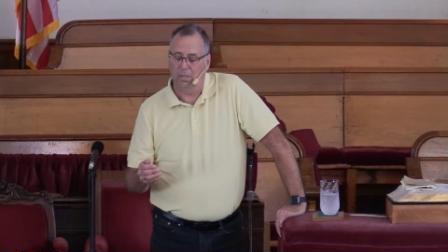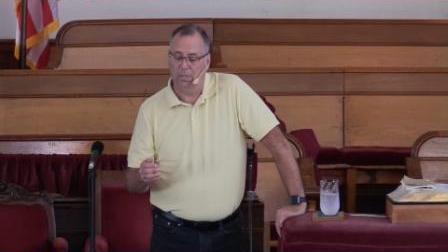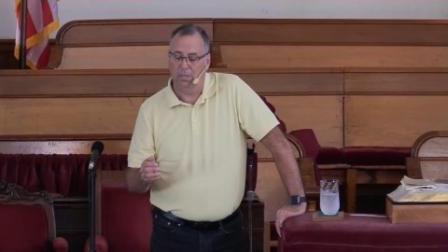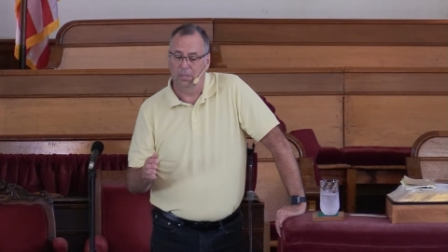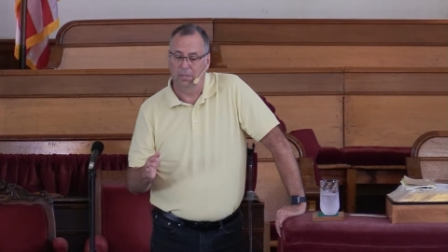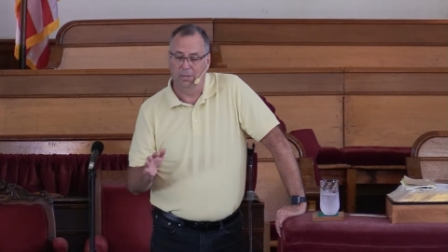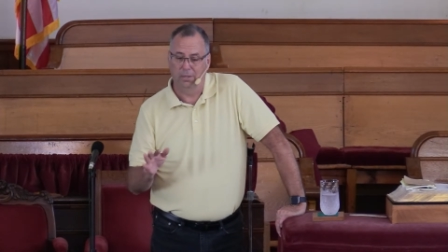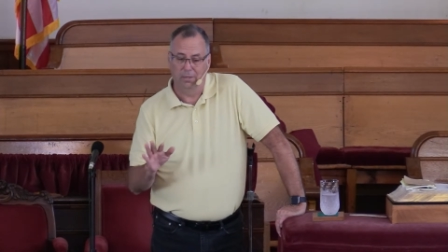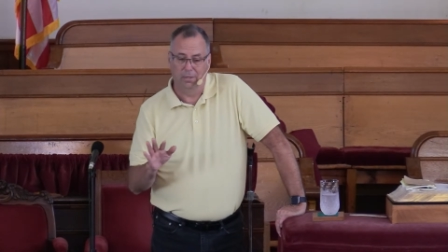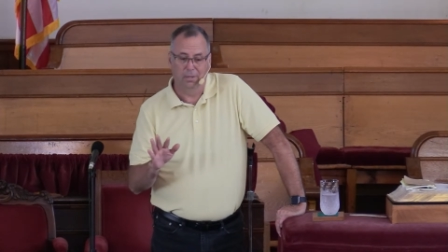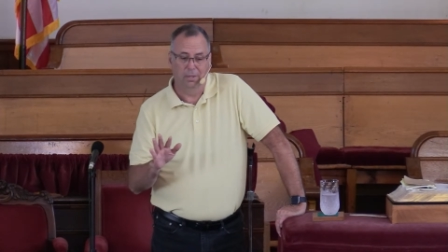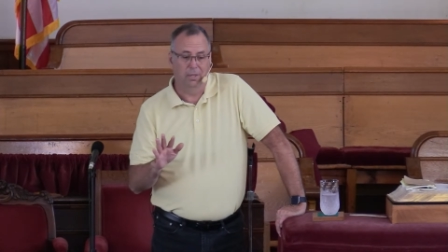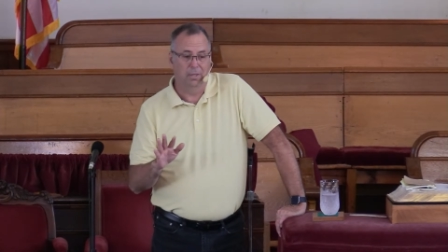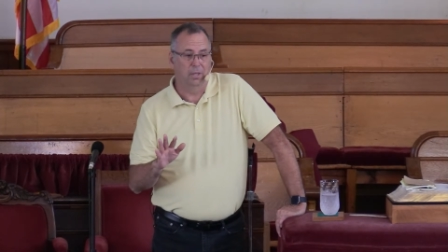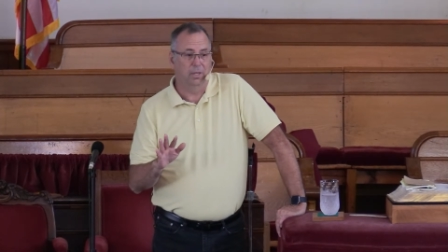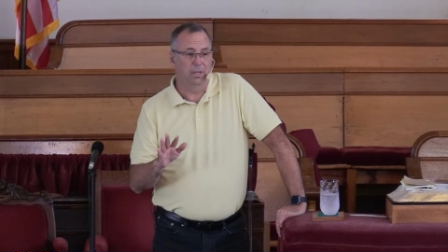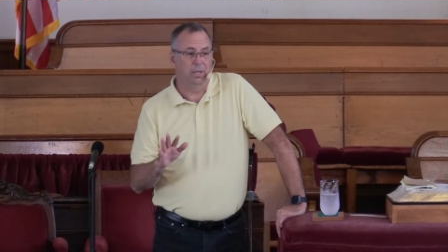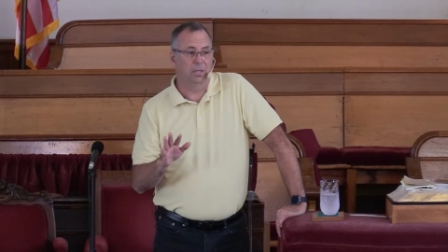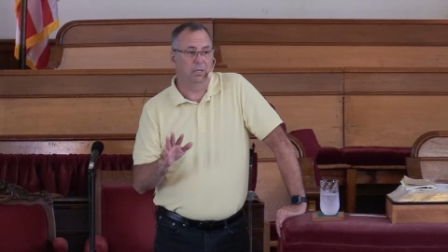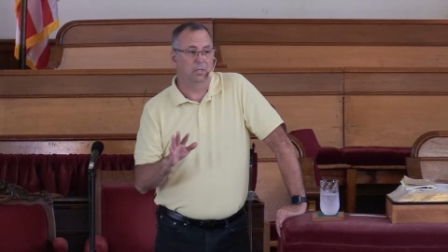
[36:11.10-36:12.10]

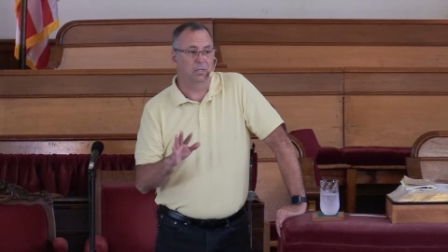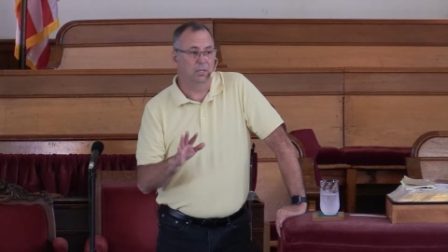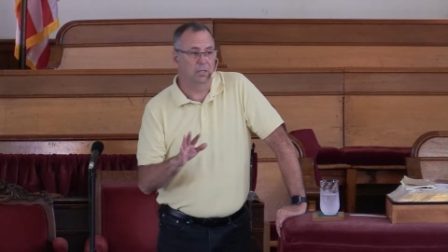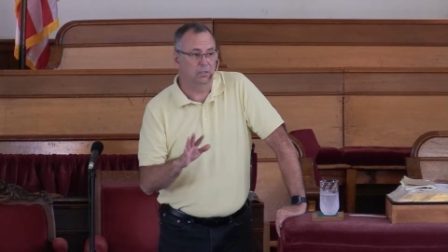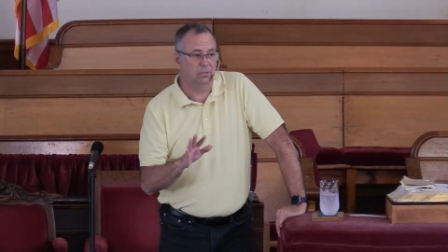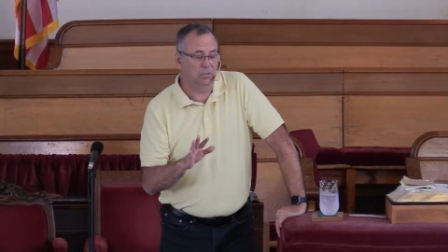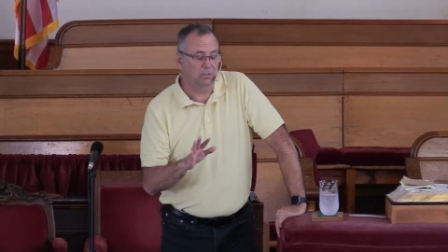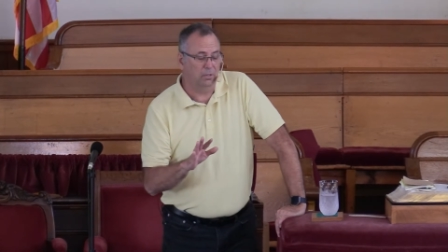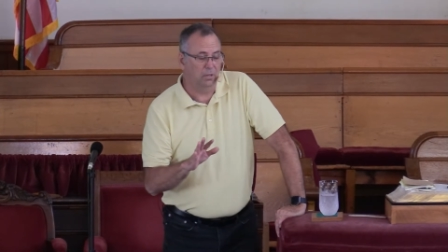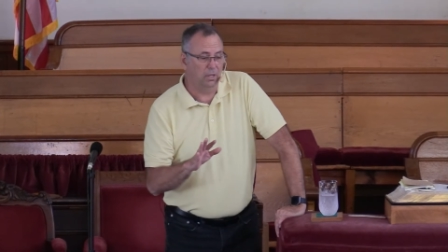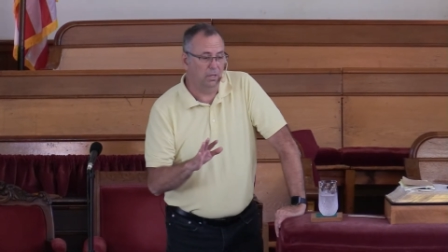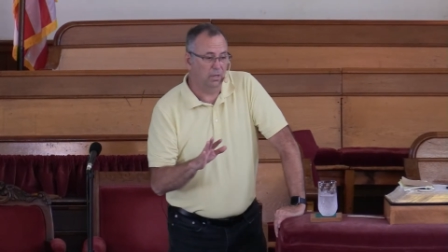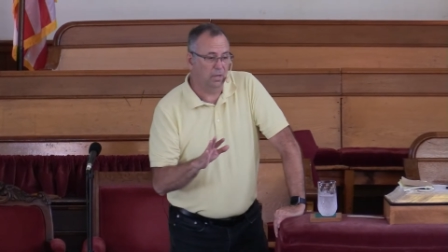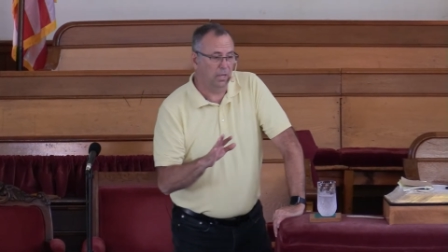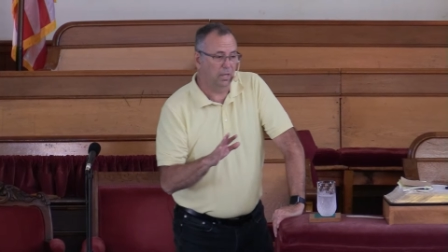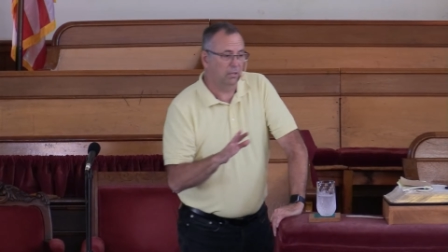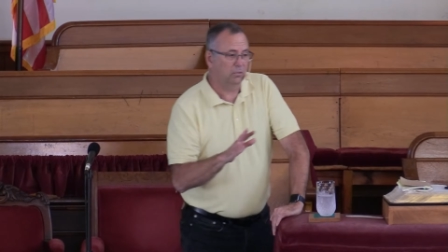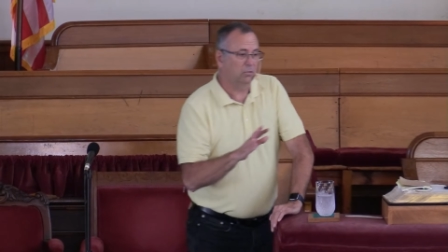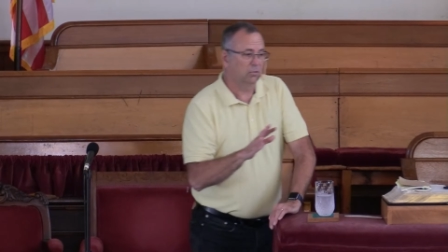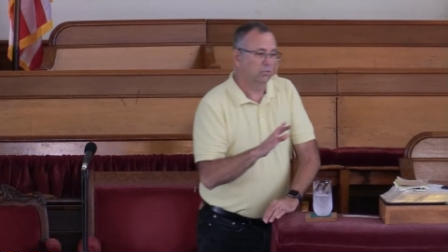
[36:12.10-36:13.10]
and it isn't an
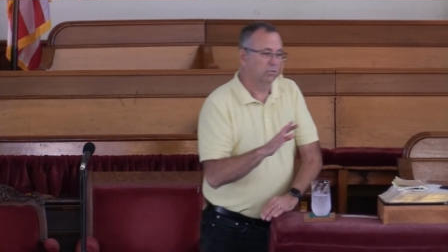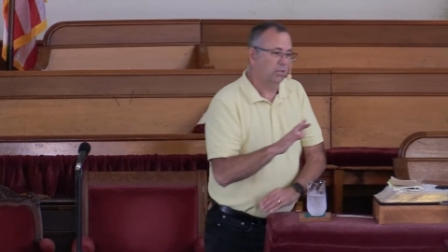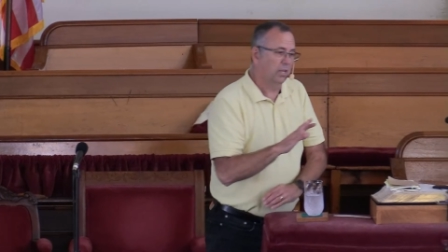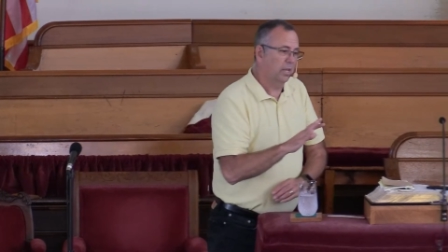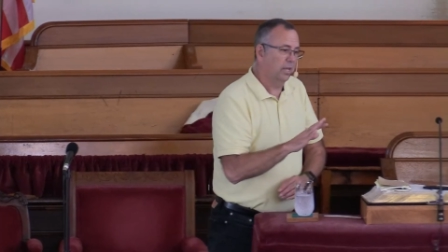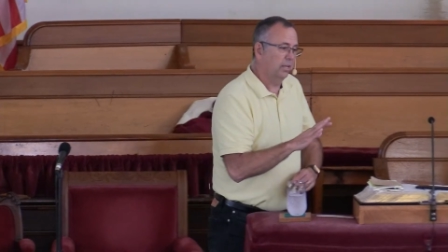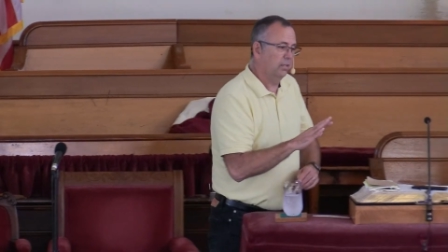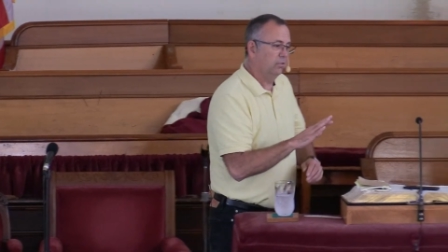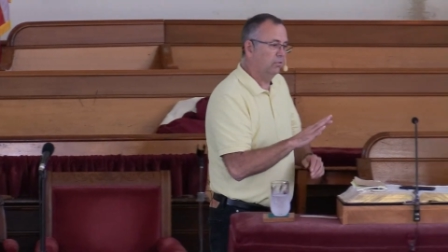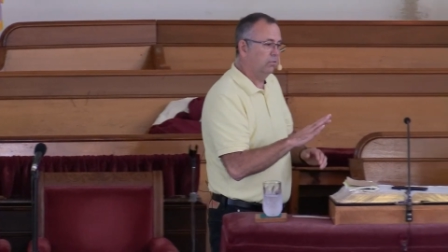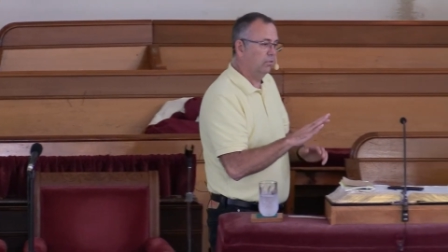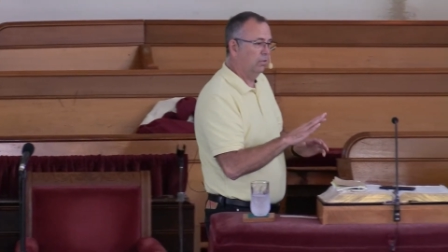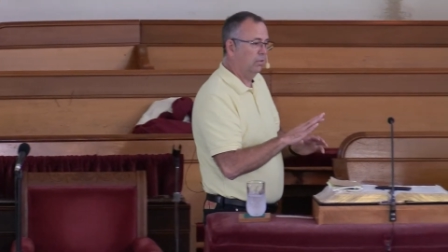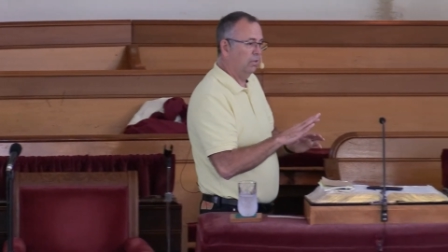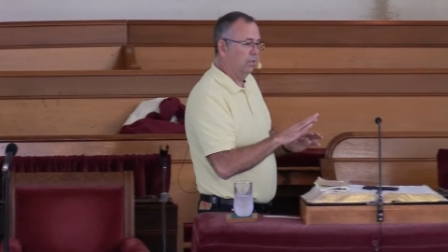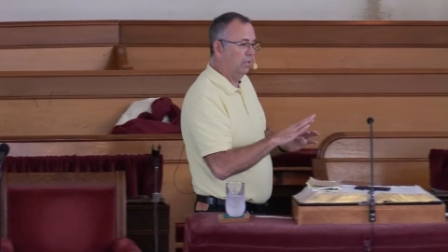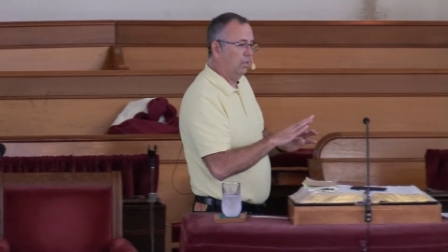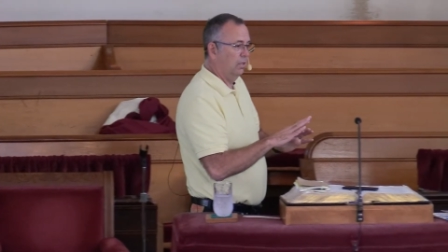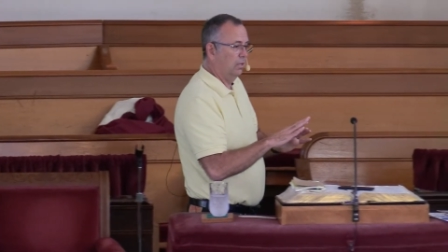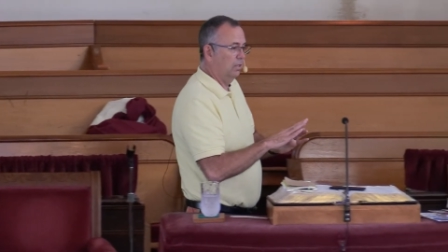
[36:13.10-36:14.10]
exercise
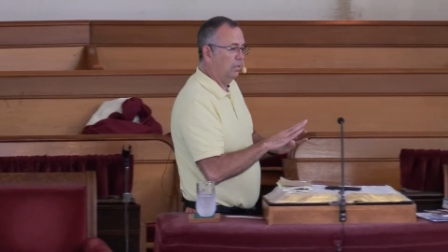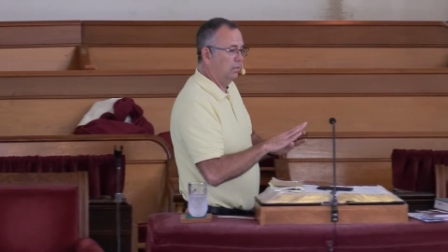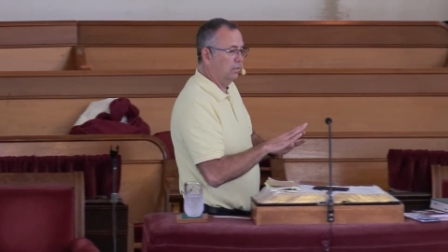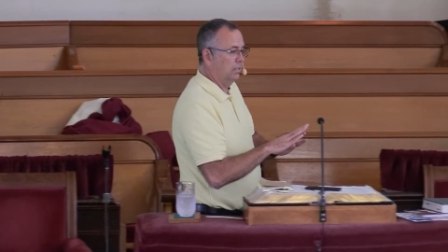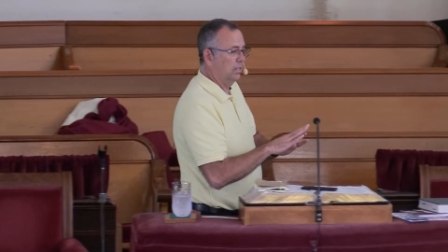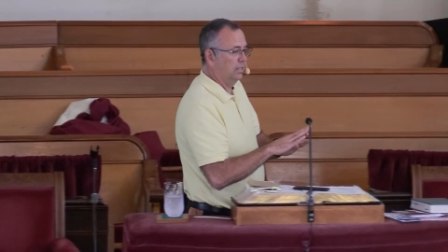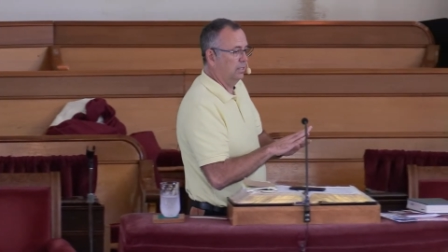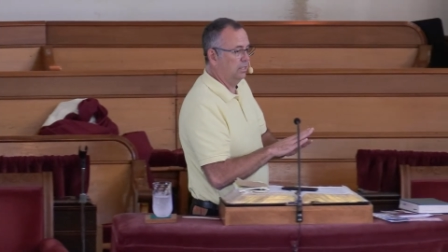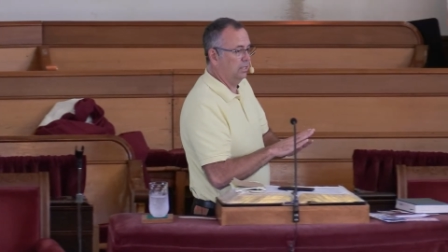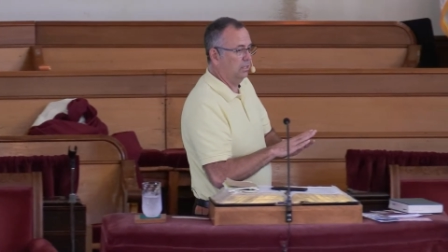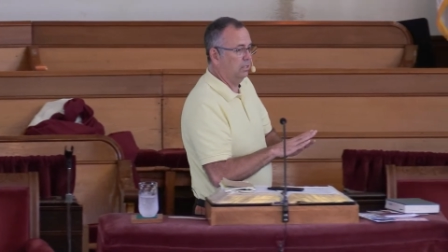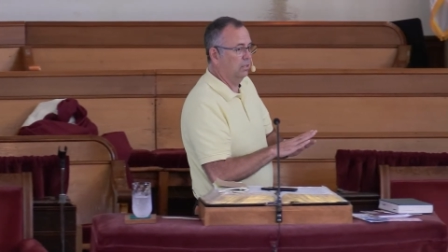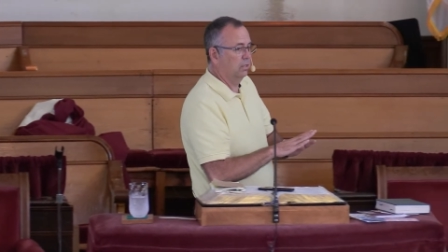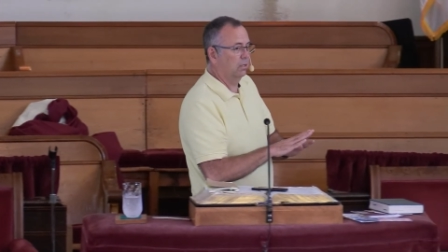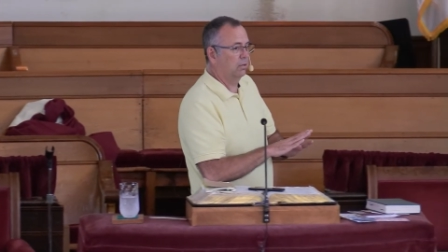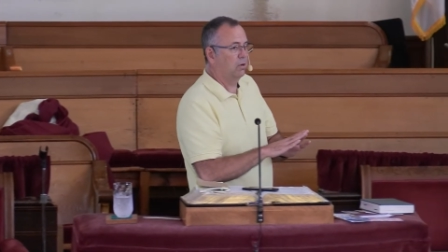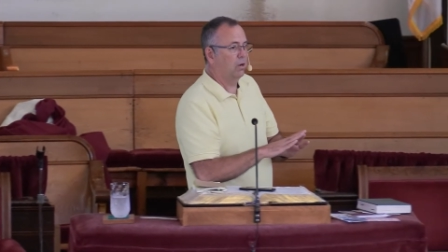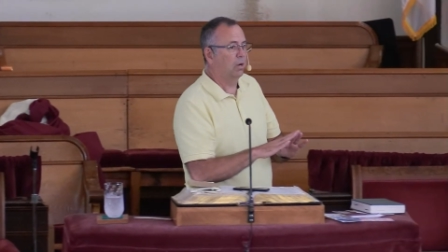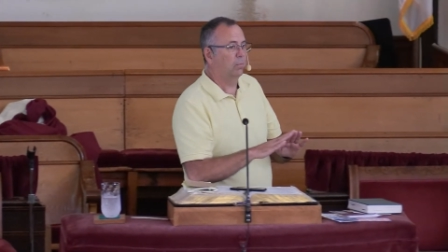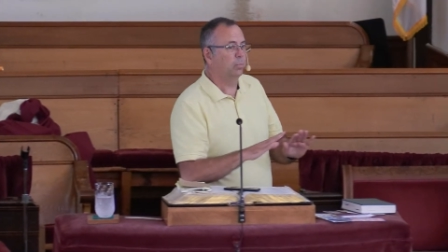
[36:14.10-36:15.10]
that didn't
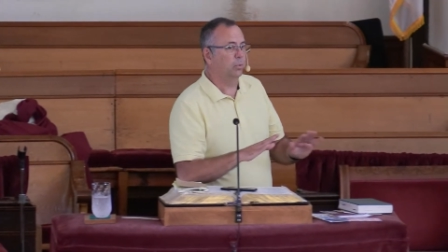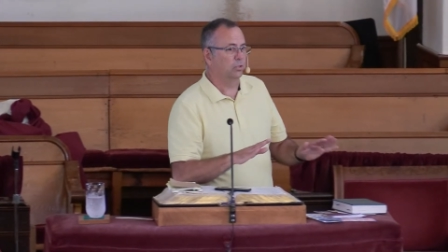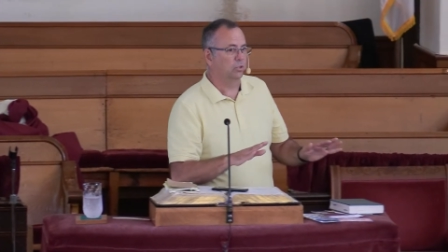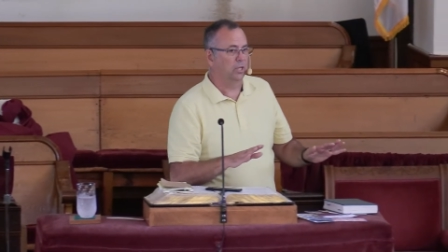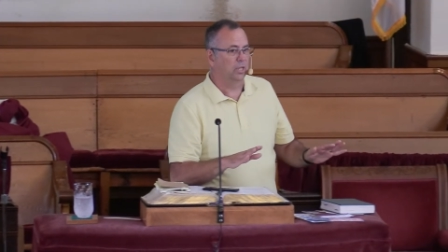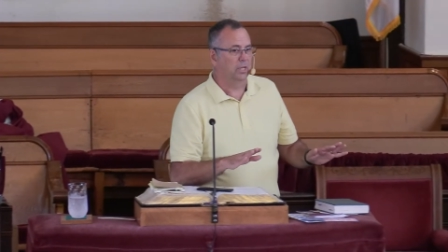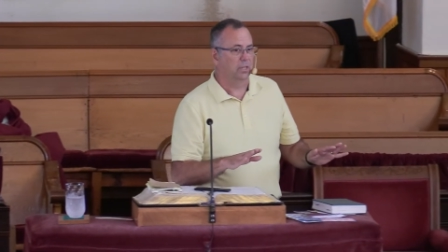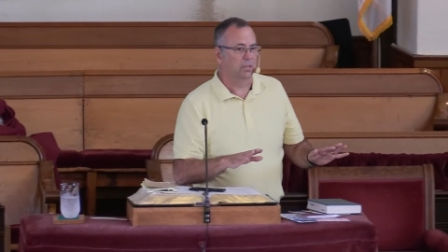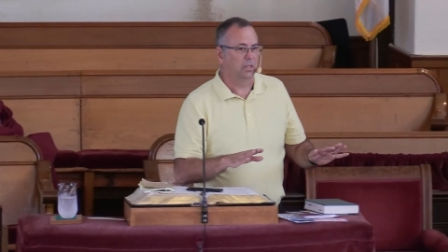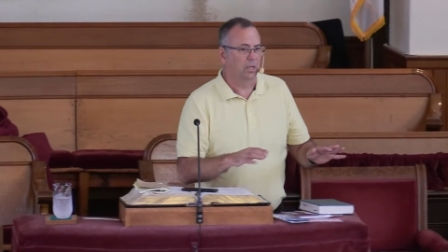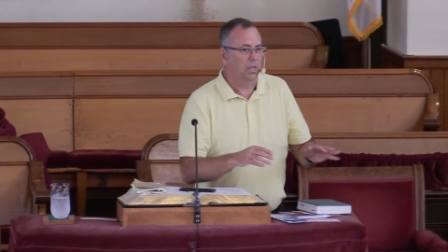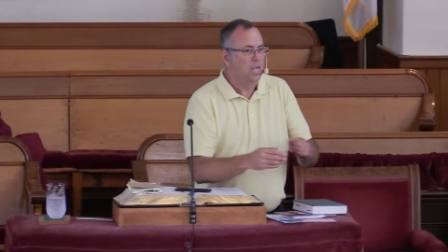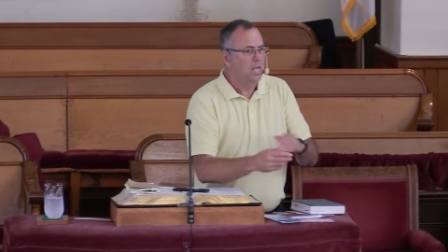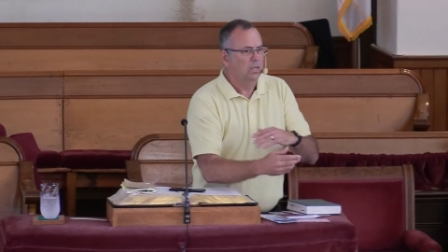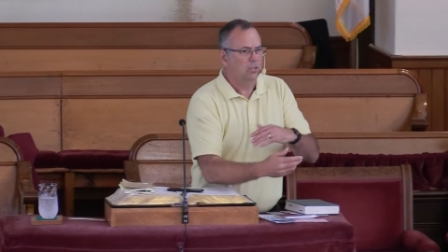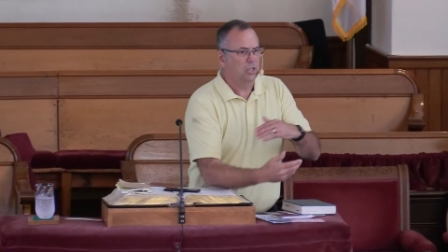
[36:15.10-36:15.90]
accomplish anything.